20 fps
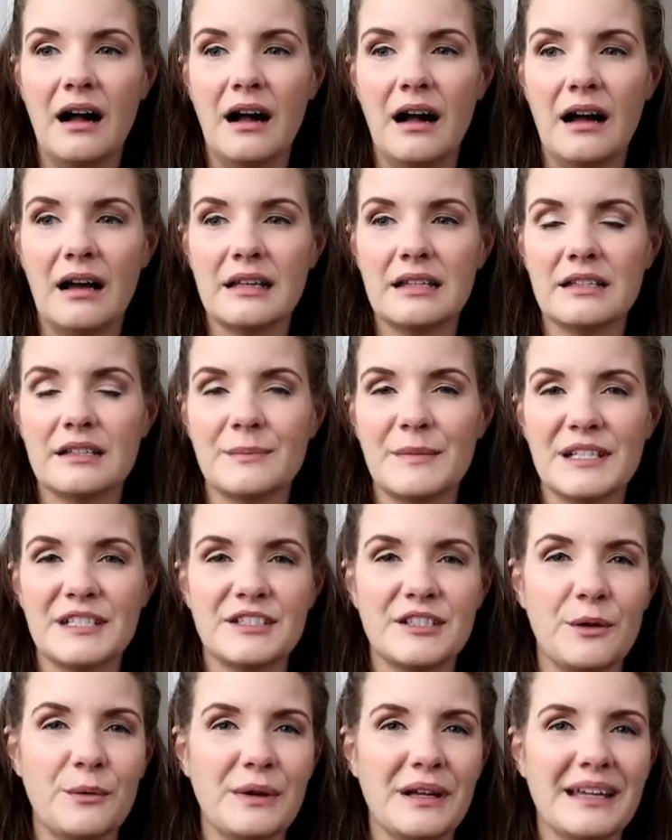Uh, my
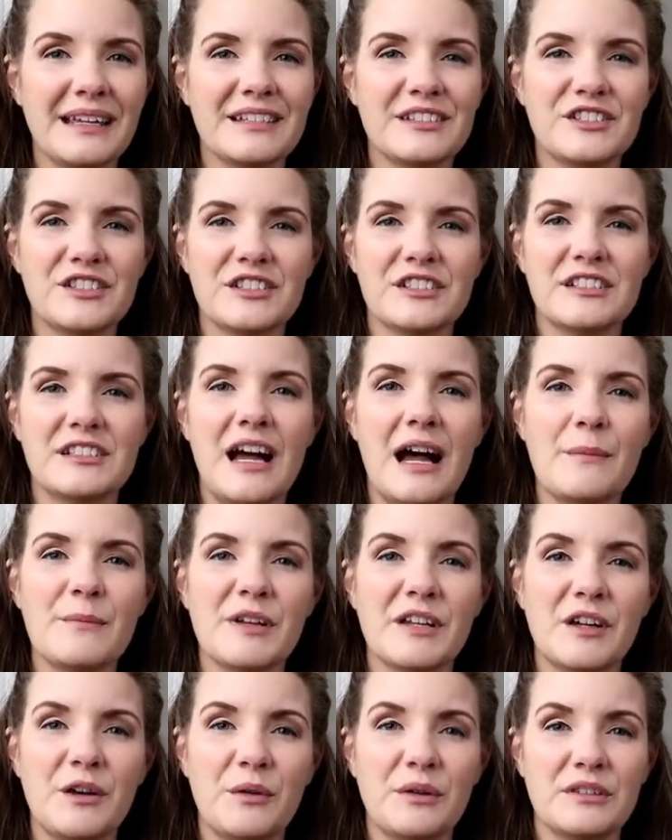sewing has just not
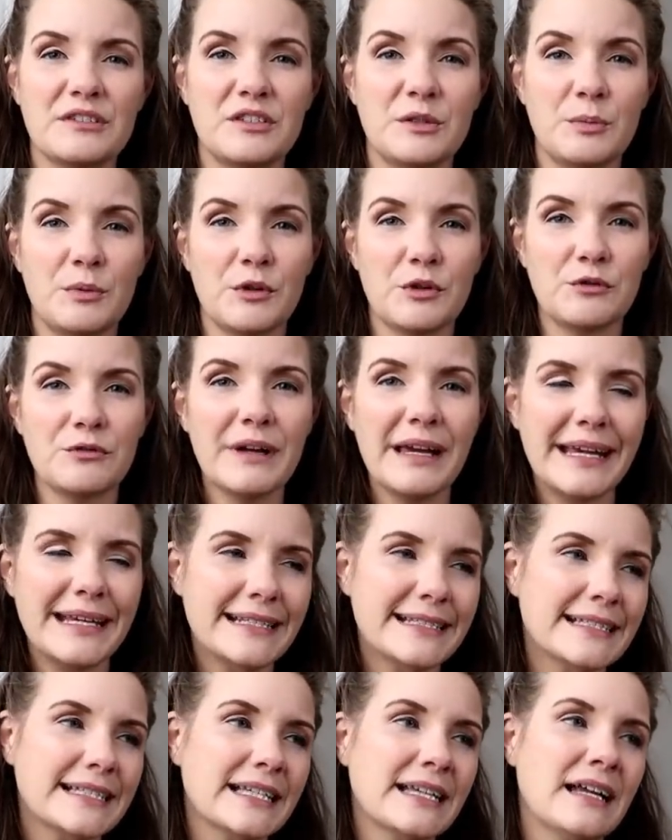been going super
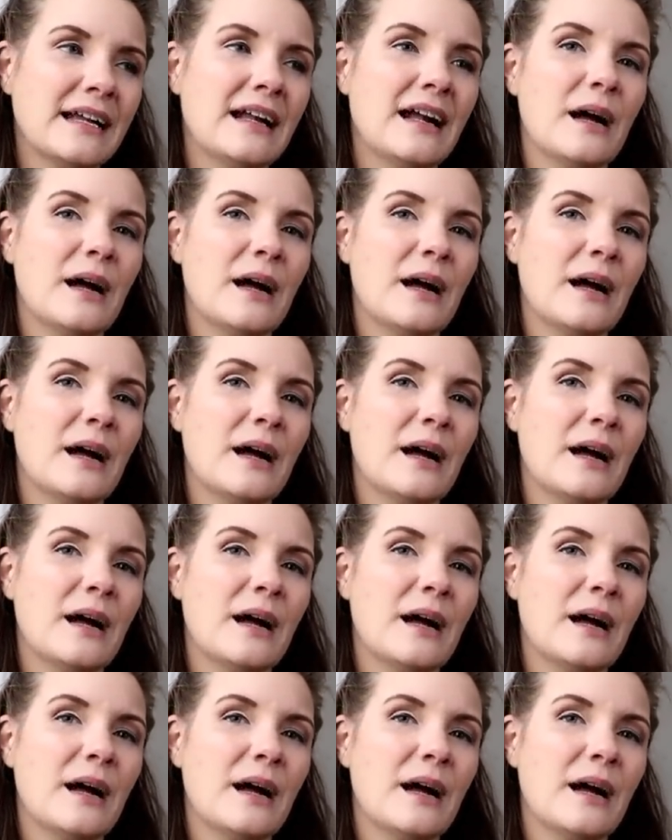great.